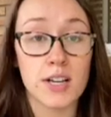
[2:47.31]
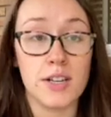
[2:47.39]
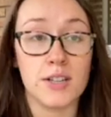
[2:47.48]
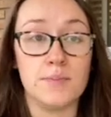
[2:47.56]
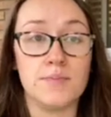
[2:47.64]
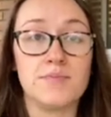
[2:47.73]

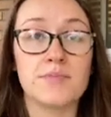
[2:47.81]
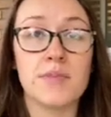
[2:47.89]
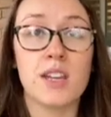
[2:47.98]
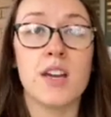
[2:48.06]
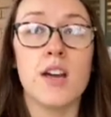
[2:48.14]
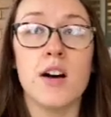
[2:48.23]

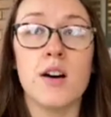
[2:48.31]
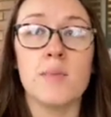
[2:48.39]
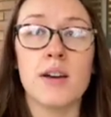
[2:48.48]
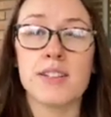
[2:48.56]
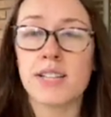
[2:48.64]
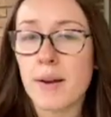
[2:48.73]

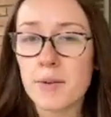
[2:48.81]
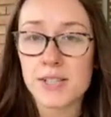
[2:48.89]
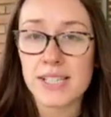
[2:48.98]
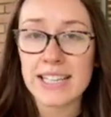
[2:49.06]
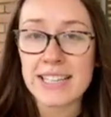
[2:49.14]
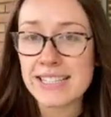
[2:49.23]
by the time you're
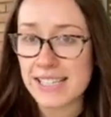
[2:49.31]
seeing this,